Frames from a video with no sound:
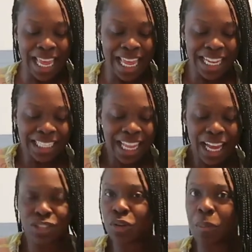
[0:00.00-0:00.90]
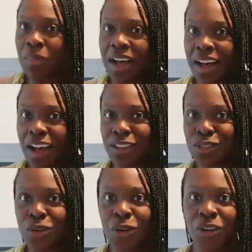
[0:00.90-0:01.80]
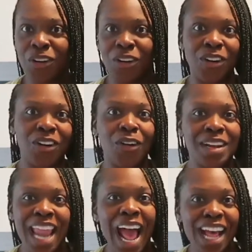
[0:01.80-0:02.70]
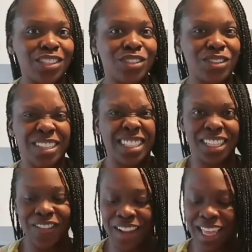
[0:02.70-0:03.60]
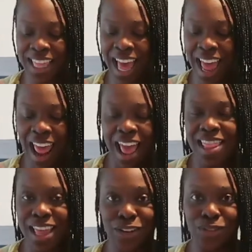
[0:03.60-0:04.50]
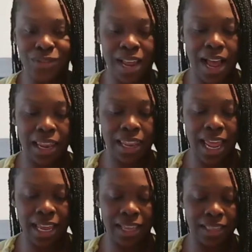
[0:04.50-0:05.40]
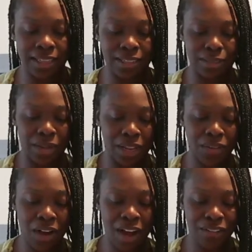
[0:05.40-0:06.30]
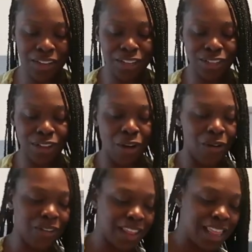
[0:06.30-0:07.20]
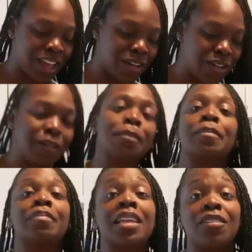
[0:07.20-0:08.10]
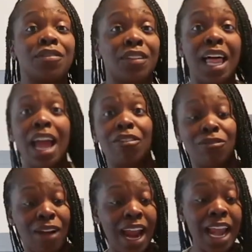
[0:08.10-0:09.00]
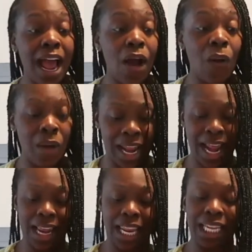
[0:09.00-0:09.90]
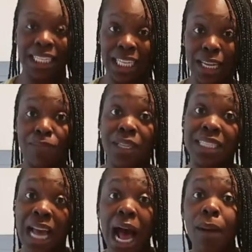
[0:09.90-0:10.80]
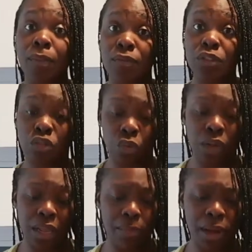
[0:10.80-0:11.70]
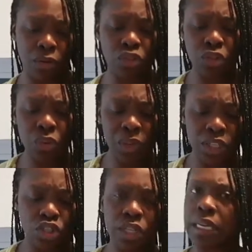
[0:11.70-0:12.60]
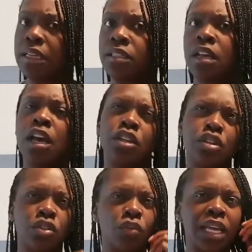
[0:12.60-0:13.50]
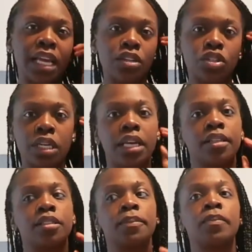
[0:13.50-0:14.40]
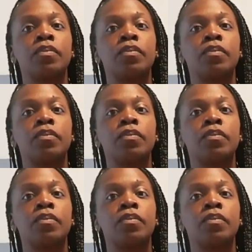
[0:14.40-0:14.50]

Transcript: insects or bugs or gnats or stuff like that, they do not like the smell of coffee, so they'll fly right out. And I like to keep the top of the soil about 2 inches to 3 inches